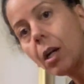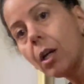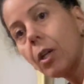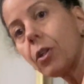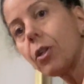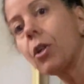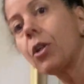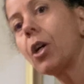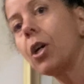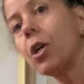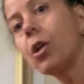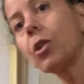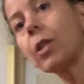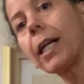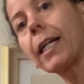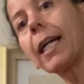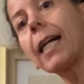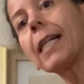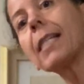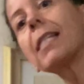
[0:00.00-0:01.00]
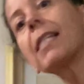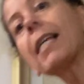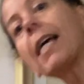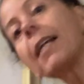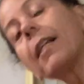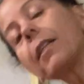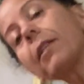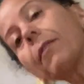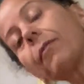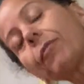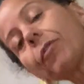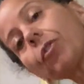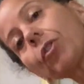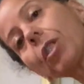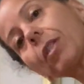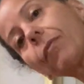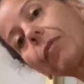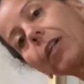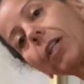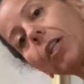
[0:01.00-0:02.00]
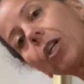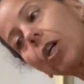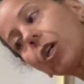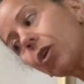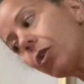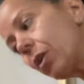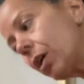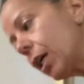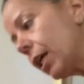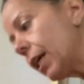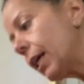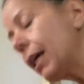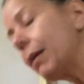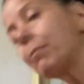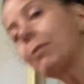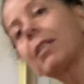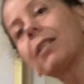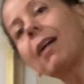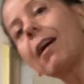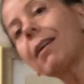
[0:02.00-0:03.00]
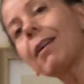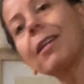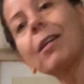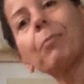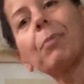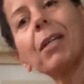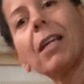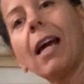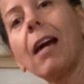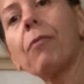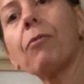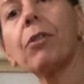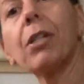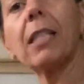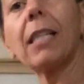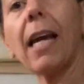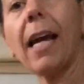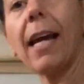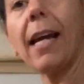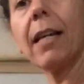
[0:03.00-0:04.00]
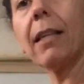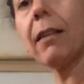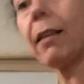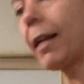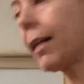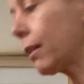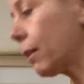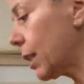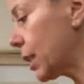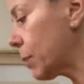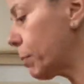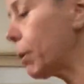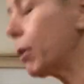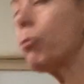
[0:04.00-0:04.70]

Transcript: You know, like I said in the first video, it's not going to be every day. Like, let's be